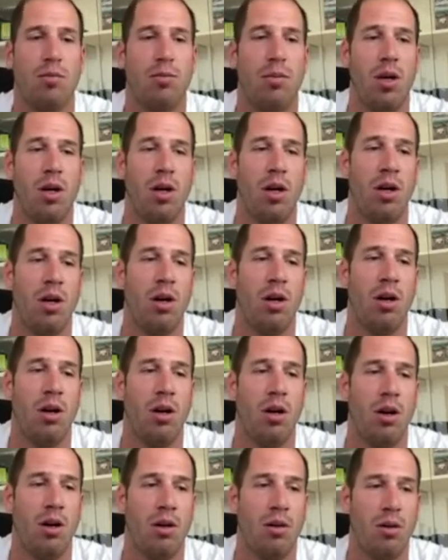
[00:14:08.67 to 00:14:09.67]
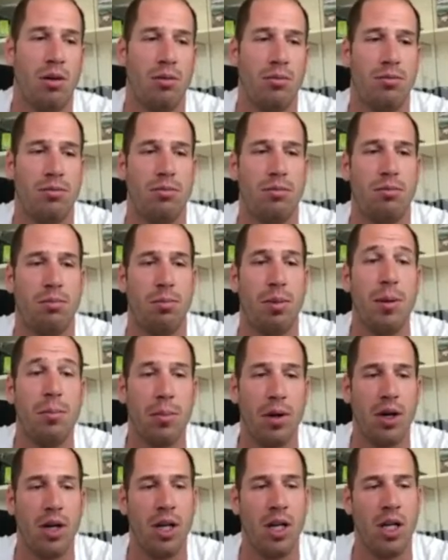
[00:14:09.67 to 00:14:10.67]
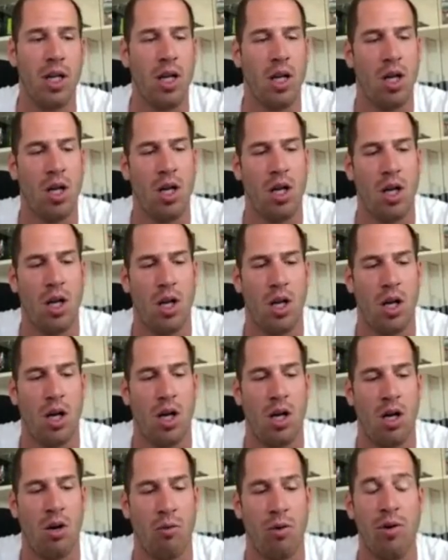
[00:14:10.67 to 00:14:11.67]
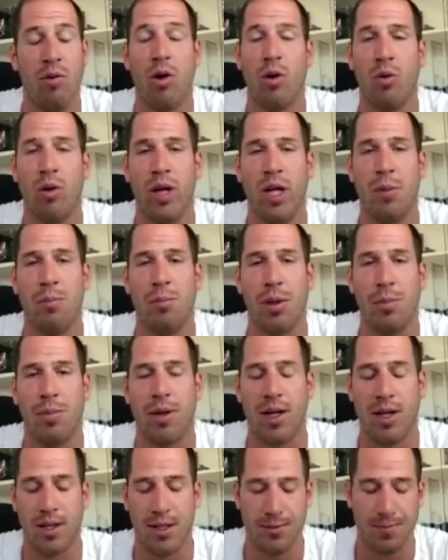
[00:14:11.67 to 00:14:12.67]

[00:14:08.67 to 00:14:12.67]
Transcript: preparing, we were really prepared.